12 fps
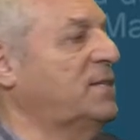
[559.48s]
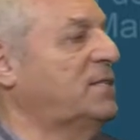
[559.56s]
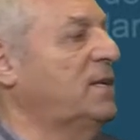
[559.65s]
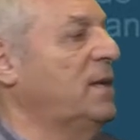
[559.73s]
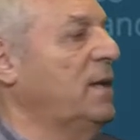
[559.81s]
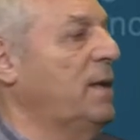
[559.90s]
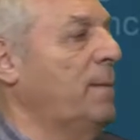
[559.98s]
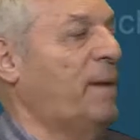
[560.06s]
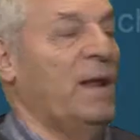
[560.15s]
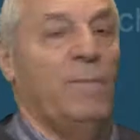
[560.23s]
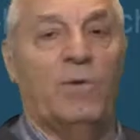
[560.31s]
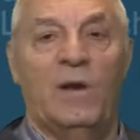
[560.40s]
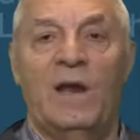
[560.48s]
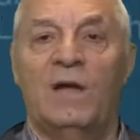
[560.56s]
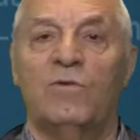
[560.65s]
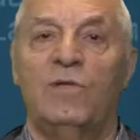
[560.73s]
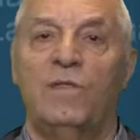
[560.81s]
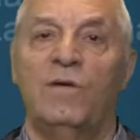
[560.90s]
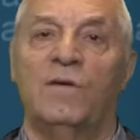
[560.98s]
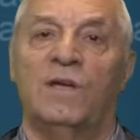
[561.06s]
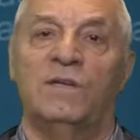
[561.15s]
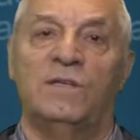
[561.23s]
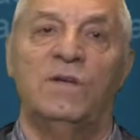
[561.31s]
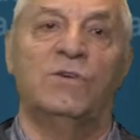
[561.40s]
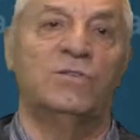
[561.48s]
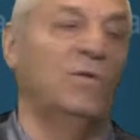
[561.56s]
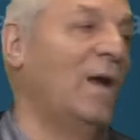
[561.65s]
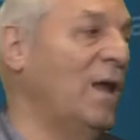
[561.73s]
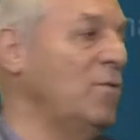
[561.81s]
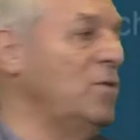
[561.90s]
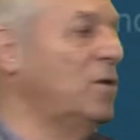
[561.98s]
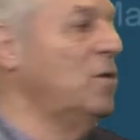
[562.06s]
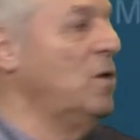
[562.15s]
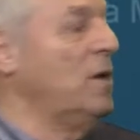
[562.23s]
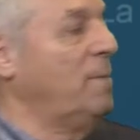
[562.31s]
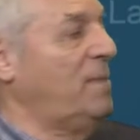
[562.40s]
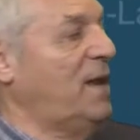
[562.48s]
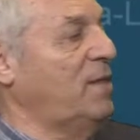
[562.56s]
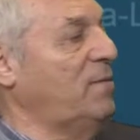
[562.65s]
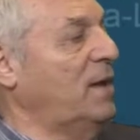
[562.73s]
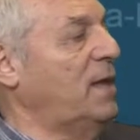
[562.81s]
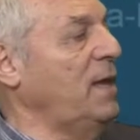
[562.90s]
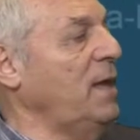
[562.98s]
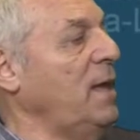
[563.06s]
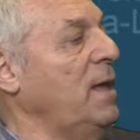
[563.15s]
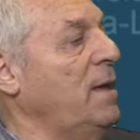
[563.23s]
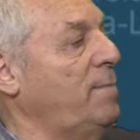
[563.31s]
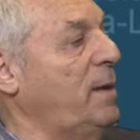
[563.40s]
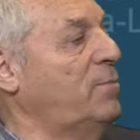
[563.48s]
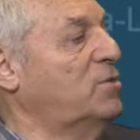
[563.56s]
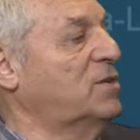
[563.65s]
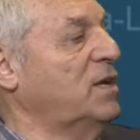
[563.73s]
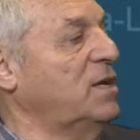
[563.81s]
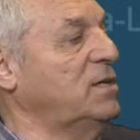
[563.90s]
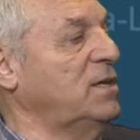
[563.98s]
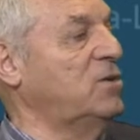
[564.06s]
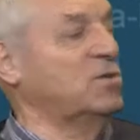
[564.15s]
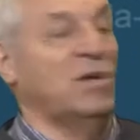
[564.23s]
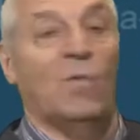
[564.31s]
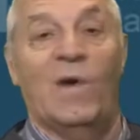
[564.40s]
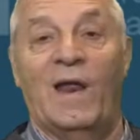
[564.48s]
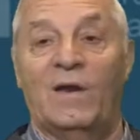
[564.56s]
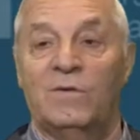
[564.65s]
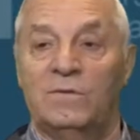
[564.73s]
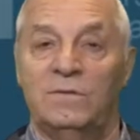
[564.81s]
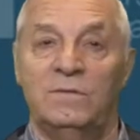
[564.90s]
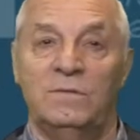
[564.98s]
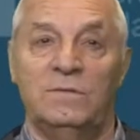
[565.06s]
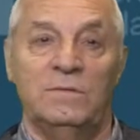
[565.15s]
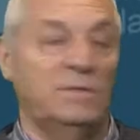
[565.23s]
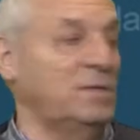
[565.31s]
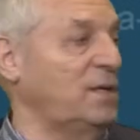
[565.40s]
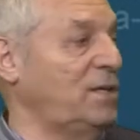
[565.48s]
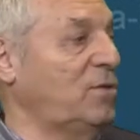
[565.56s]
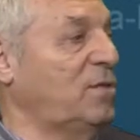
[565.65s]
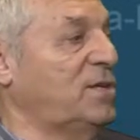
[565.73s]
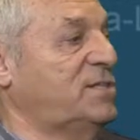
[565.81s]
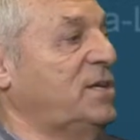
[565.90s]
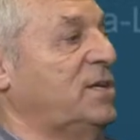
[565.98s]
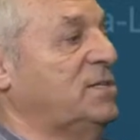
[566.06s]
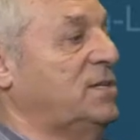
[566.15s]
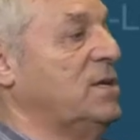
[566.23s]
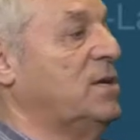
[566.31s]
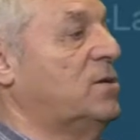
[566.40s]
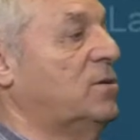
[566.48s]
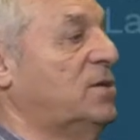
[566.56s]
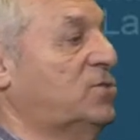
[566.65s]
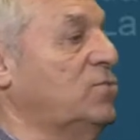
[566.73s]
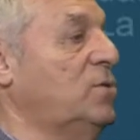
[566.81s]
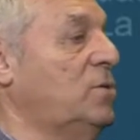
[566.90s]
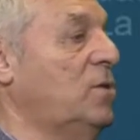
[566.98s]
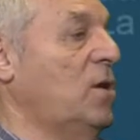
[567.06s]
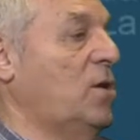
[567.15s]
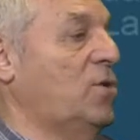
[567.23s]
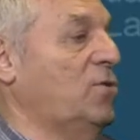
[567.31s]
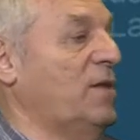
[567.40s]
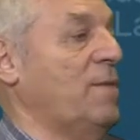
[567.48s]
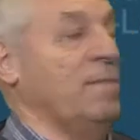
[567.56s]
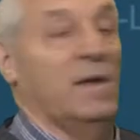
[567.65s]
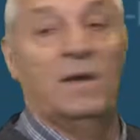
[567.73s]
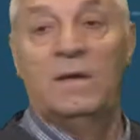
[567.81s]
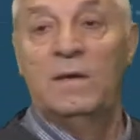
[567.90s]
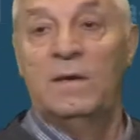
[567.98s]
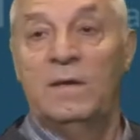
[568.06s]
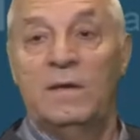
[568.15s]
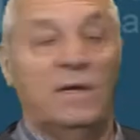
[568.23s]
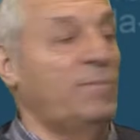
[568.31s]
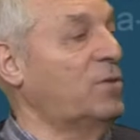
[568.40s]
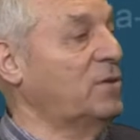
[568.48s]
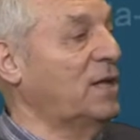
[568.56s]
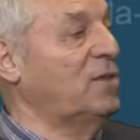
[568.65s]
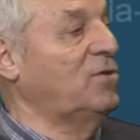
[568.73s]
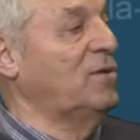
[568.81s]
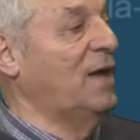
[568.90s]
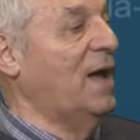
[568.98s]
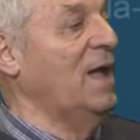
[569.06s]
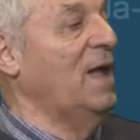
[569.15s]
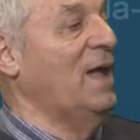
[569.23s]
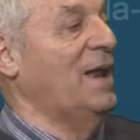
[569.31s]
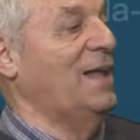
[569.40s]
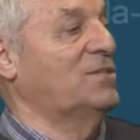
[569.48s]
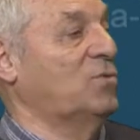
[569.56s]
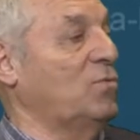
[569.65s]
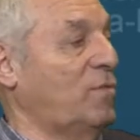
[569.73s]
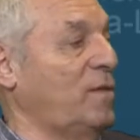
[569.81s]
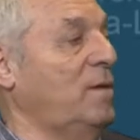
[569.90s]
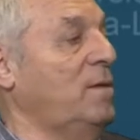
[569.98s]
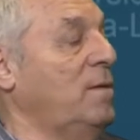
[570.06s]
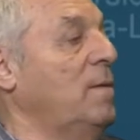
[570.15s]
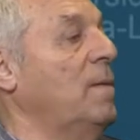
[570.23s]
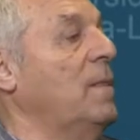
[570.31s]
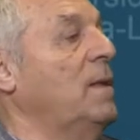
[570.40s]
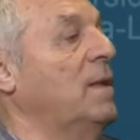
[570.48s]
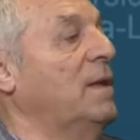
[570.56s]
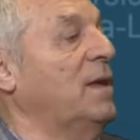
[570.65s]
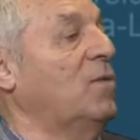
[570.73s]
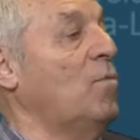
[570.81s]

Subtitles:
So, to impose the condition that x5 is equal to 1, looking here we see that x5 is equal to rho, so if x5 is 1, rho must be also 1,